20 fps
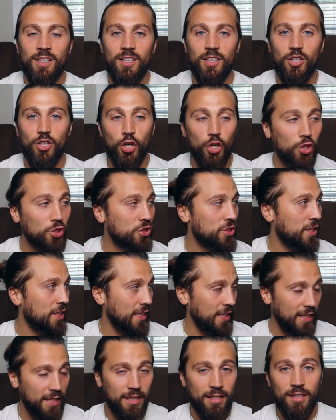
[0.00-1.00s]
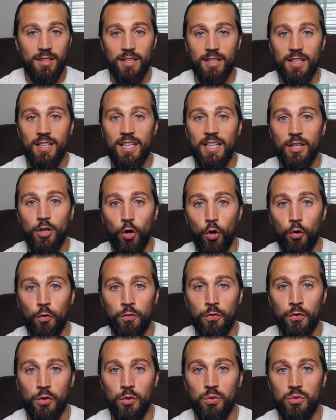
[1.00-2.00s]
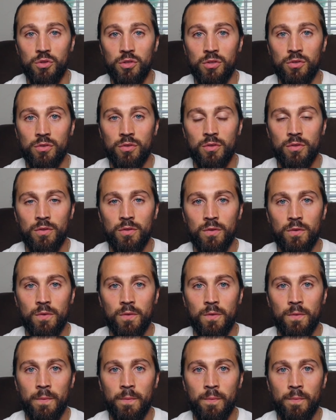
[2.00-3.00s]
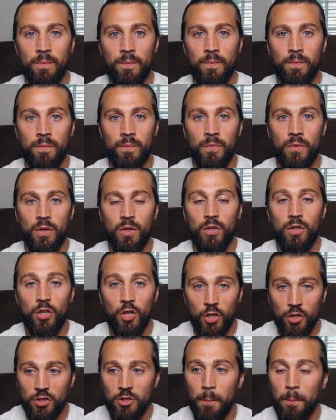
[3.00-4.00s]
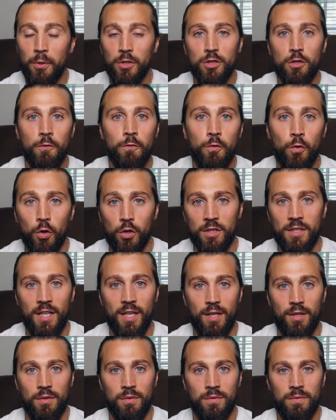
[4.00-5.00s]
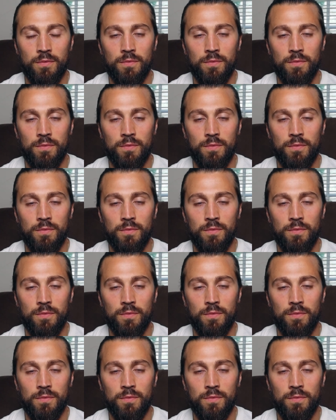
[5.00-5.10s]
Learn to eat whole foods. Learn to put the fork down.